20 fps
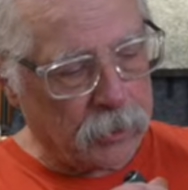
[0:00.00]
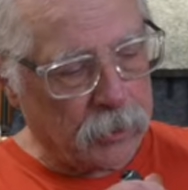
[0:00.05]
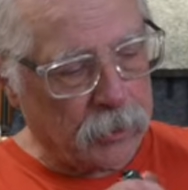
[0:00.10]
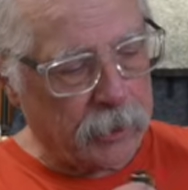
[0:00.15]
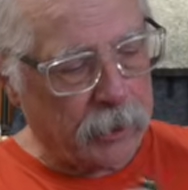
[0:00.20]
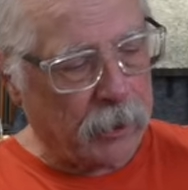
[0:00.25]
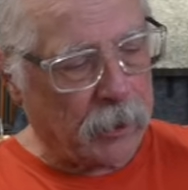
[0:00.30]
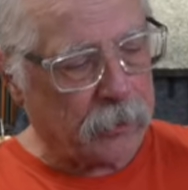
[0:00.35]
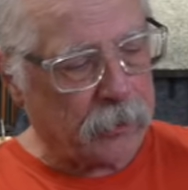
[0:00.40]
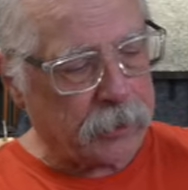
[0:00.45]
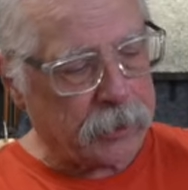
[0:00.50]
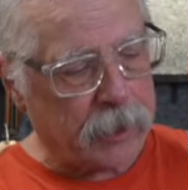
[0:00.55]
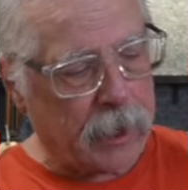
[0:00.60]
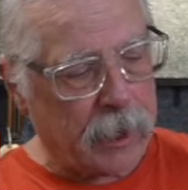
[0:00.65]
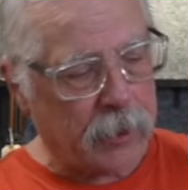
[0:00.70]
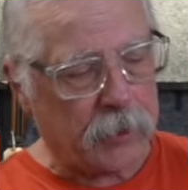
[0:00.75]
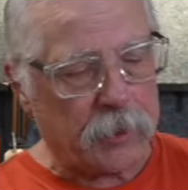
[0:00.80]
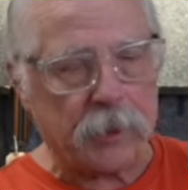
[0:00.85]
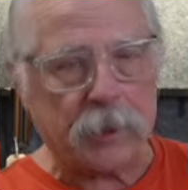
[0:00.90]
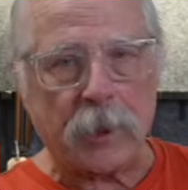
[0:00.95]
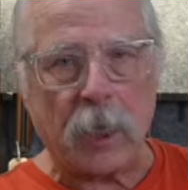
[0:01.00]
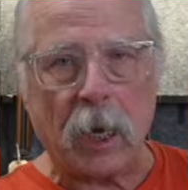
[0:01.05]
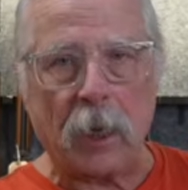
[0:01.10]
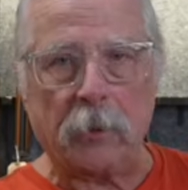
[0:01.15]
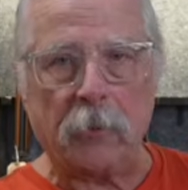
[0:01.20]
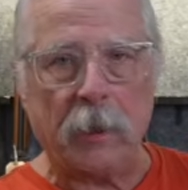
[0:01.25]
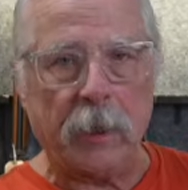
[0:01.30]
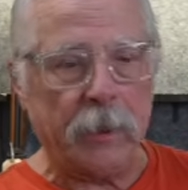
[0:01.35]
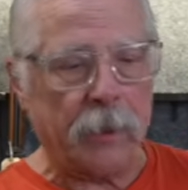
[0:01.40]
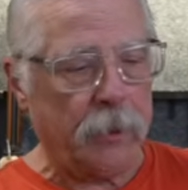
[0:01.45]
on the underside of the
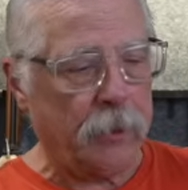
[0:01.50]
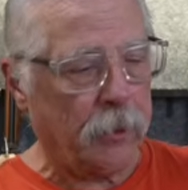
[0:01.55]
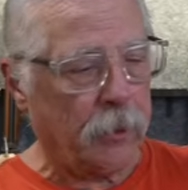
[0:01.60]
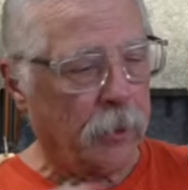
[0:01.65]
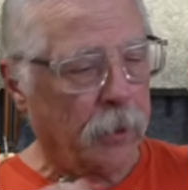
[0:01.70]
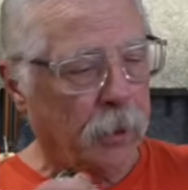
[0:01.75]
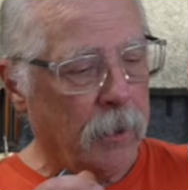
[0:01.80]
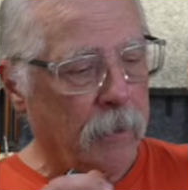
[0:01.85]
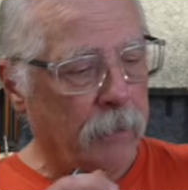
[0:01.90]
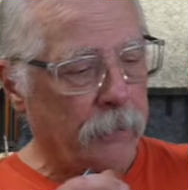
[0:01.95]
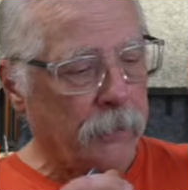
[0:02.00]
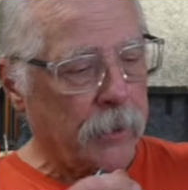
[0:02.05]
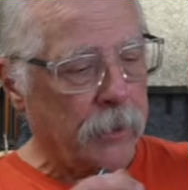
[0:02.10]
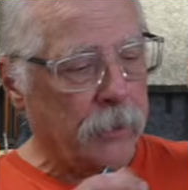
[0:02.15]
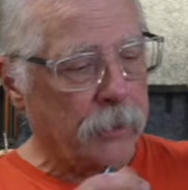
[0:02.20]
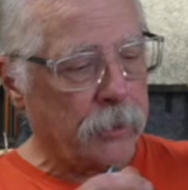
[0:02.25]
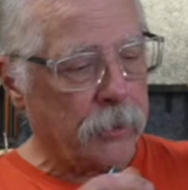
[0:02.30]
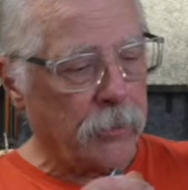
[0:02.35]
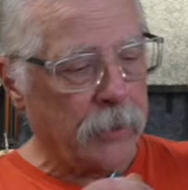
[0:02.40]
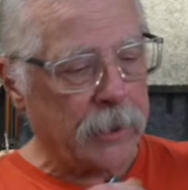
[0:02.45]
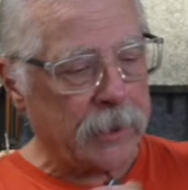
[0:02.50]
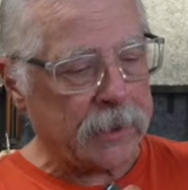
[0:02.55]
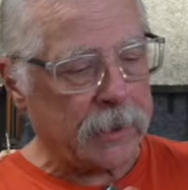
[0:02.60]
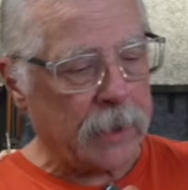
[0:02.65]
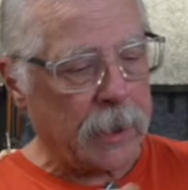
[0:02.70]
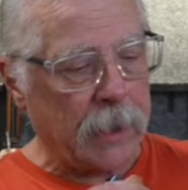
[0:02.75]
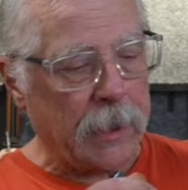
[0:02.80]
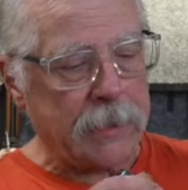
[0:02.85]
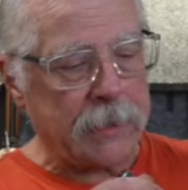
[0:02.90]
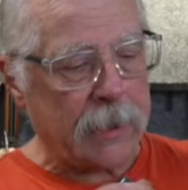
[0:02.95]
stock right here. So this
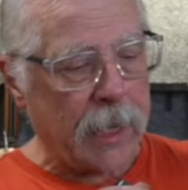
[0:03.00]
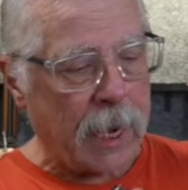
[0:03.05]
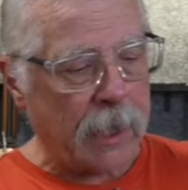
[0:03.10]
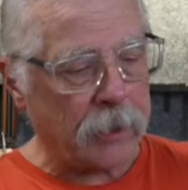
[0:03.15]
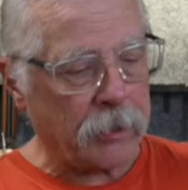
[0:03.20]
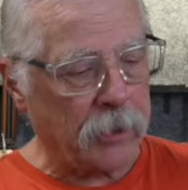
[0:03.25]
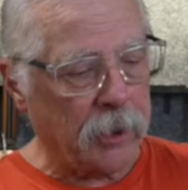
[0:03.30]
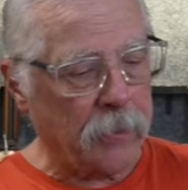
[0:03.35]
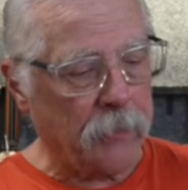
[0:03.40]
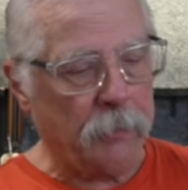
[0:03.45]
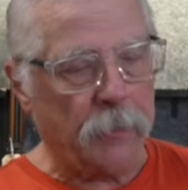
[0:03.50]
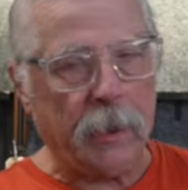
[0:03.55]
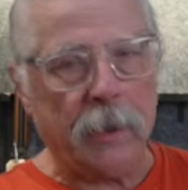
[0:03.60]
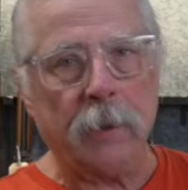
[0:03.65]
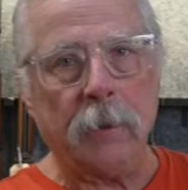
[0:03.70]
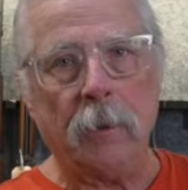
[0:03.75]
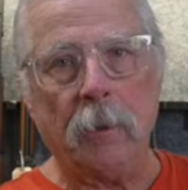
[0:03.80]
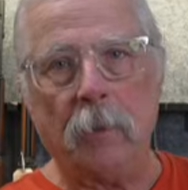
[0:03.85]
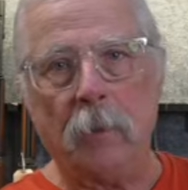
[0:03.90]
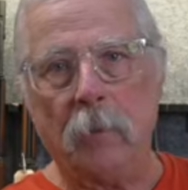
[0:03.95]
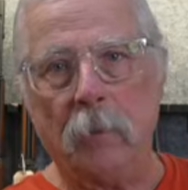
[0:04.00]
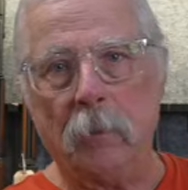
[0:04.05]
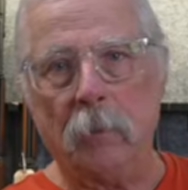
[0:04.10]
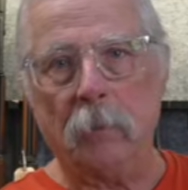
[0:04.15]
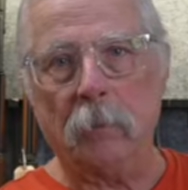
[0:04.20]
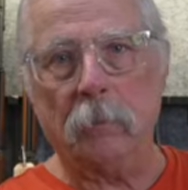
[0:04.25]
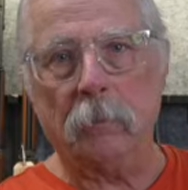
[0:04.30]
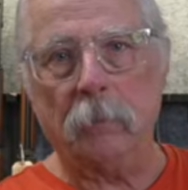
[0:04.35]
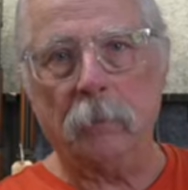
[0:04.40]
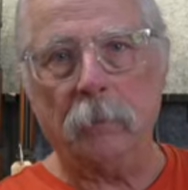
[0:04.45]
gun has actually been
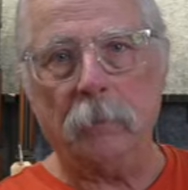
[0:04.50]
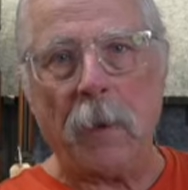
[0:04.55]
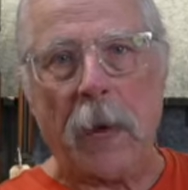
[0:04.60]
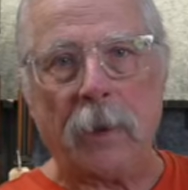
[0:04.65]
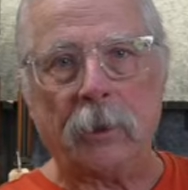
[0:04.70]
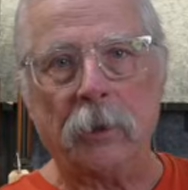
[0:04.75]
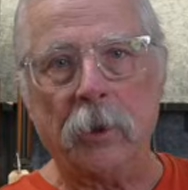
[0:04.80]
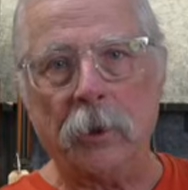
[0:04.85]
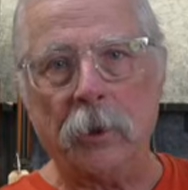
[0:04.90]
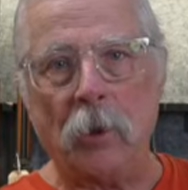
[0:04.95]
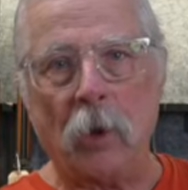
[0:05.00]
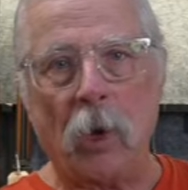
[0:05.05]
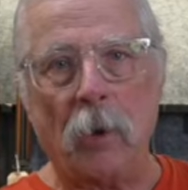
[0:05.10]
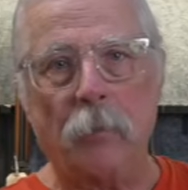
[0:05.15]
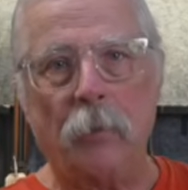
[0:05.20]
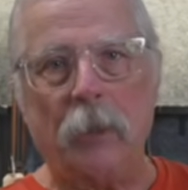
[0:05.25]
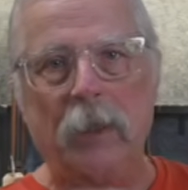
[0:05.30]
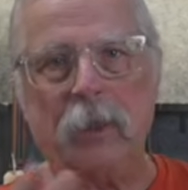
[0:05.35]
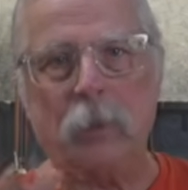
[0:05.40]
back to the armory